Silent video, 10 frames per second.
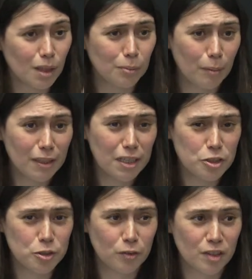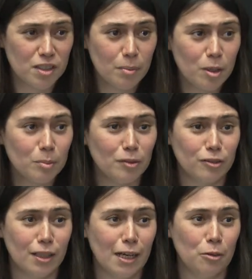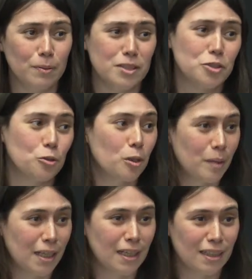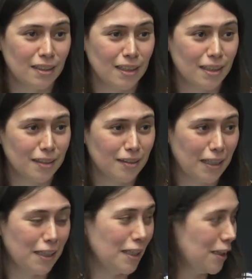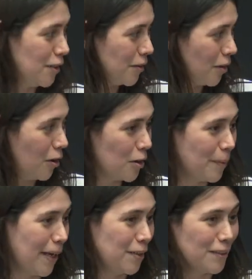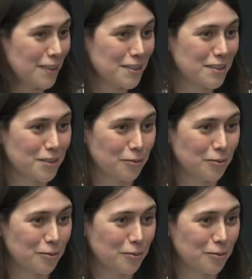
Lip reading: public lectures over the summer. But for now, please join me in thanking our panelists